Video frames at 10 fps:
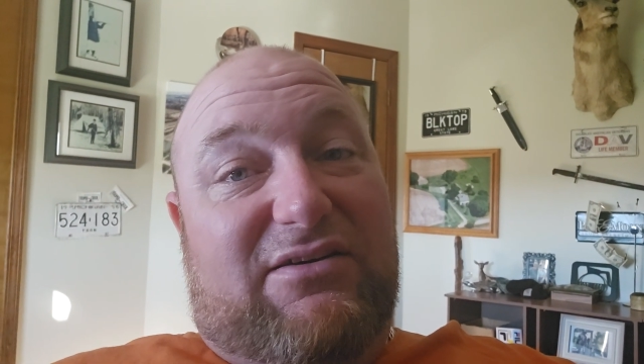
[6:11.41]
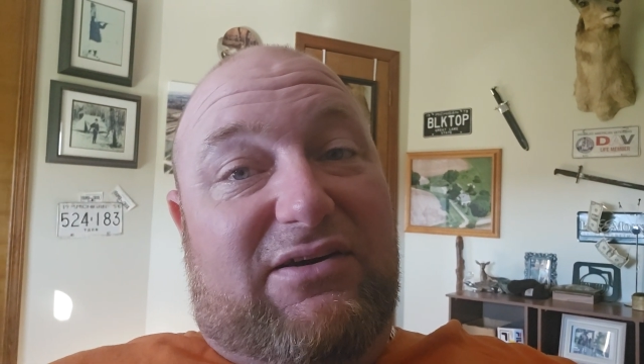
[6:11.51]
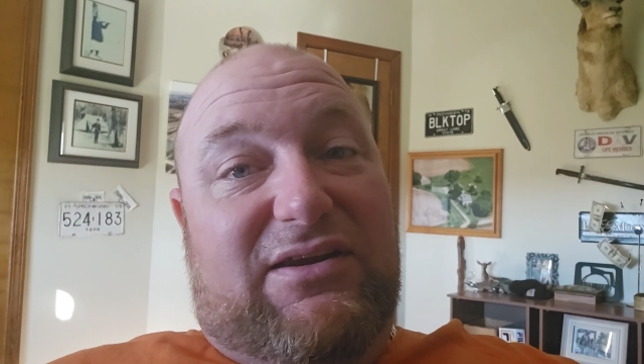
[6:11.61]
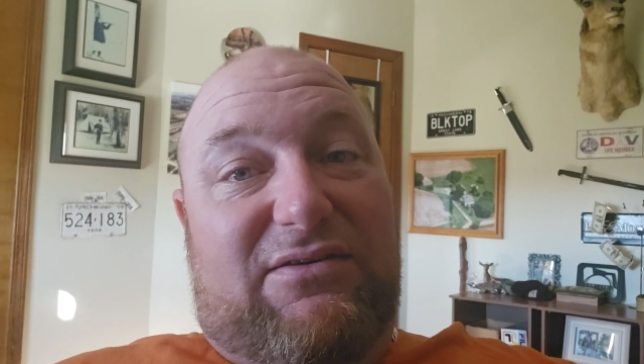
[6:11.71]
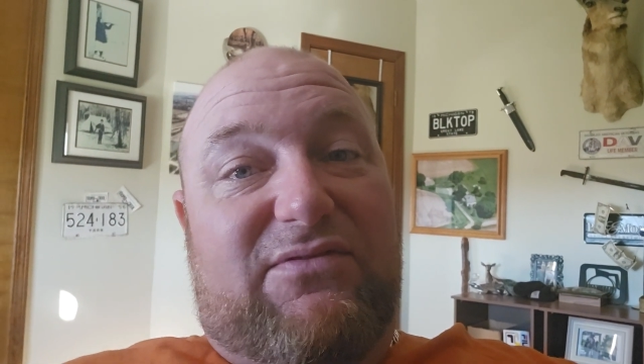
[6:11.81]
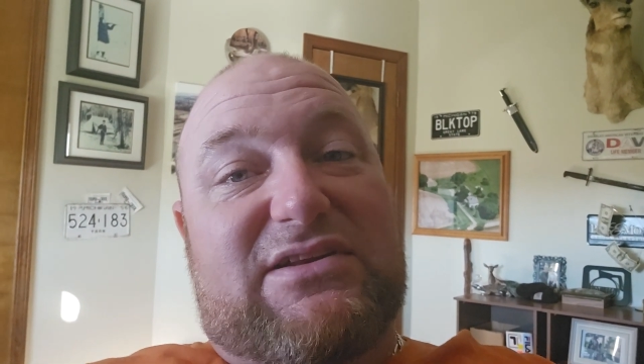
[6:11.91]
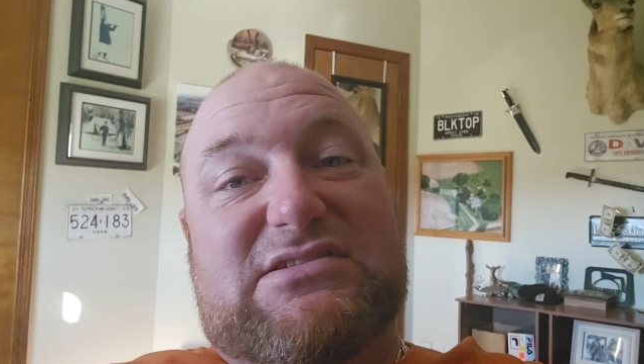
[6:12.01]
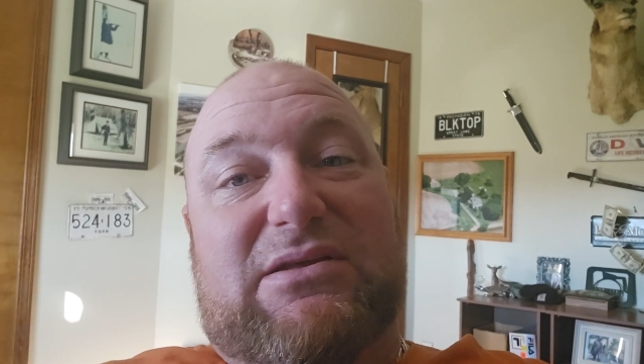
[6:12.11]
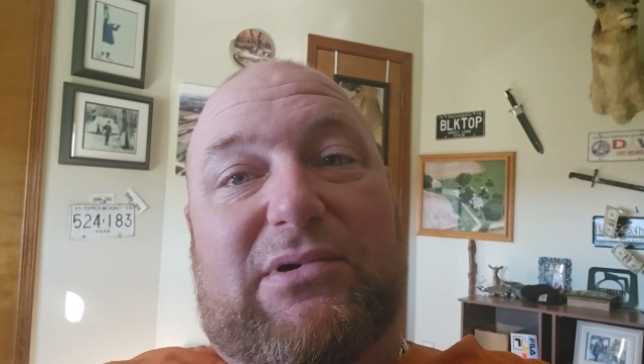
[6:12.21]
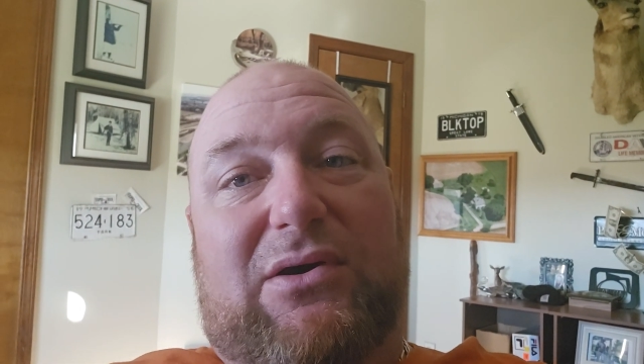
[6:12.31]
and
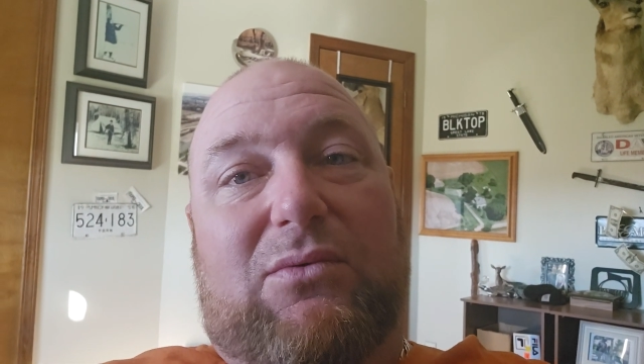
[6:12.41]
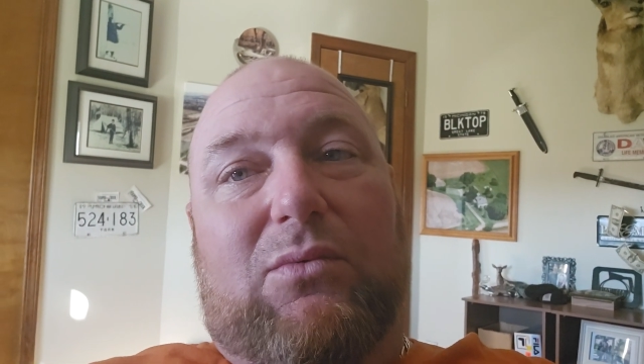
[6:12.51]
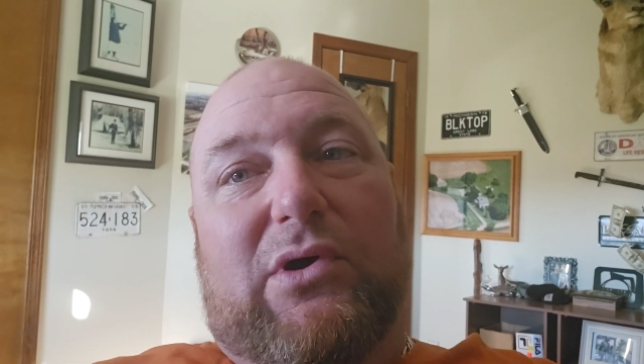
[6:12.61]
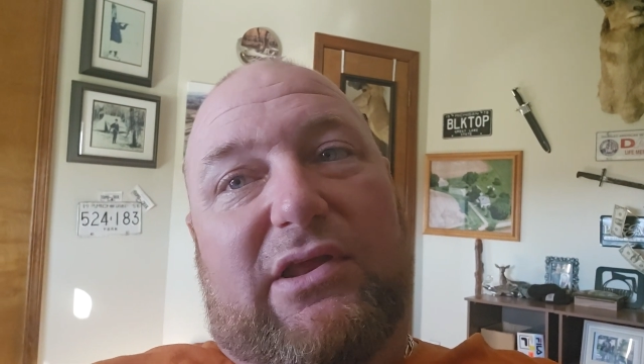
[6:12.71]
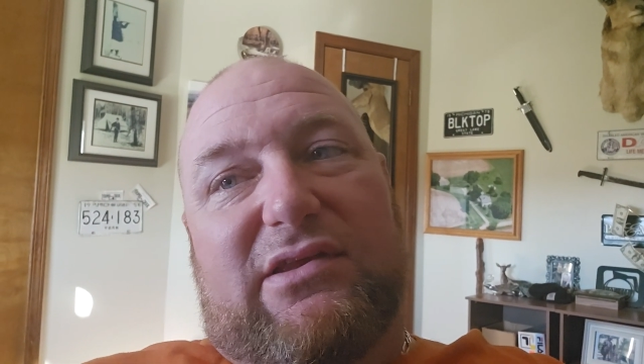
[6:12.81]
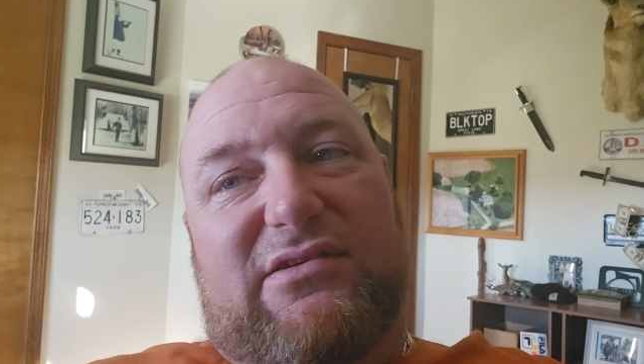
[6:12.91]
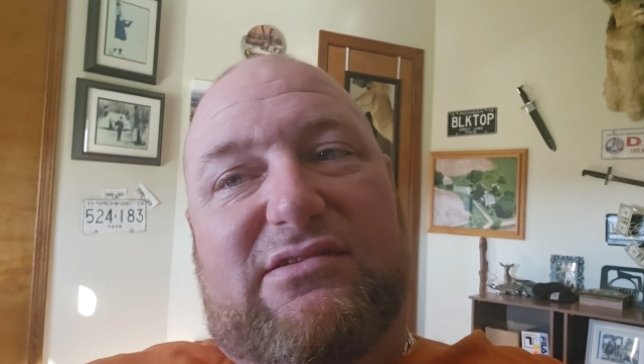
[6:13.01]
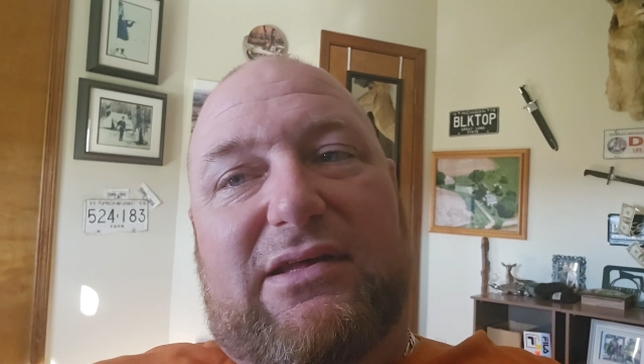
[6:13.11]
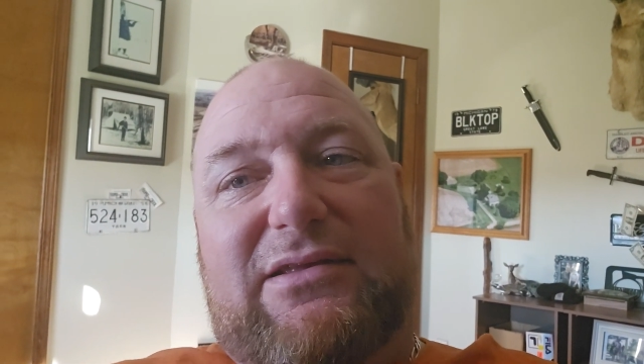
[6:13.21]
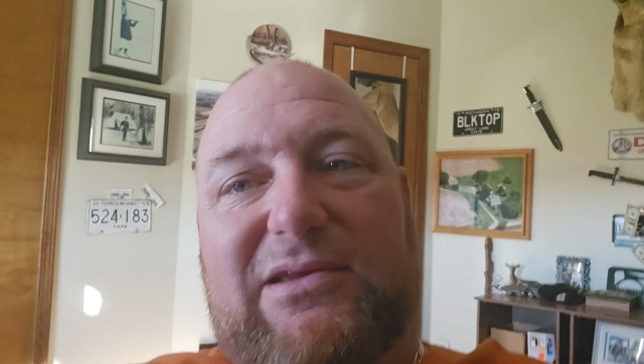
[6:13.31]
convinced about what it is
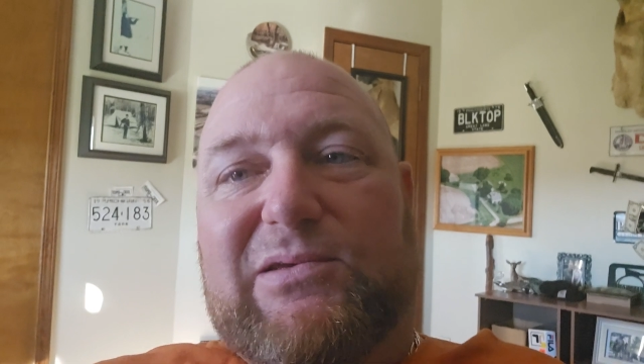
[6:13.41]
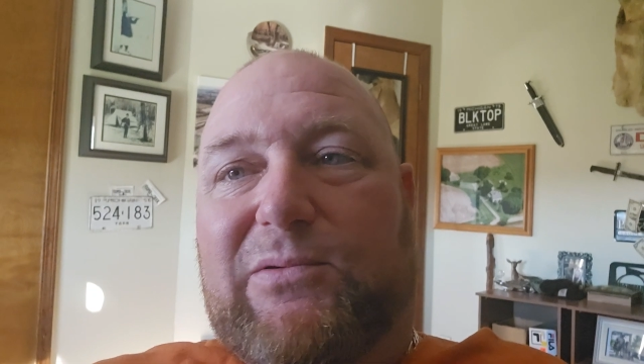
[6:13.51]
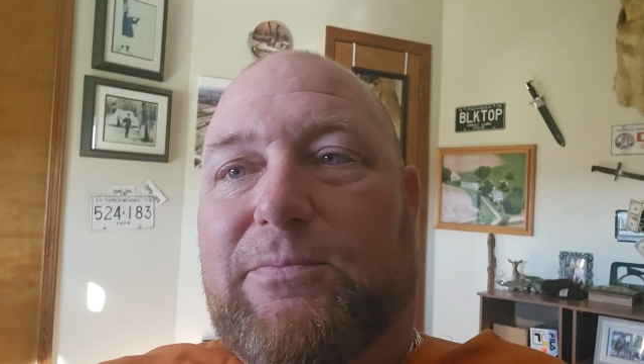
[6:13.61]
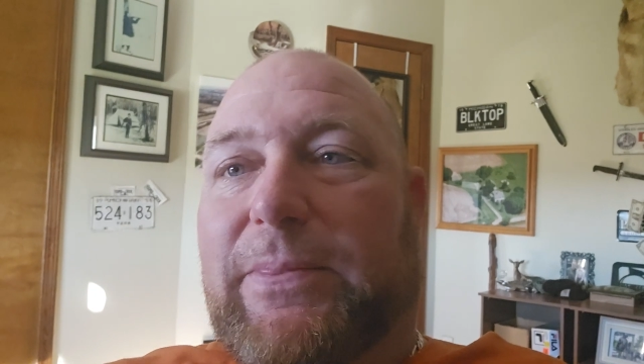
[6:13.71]
that they do.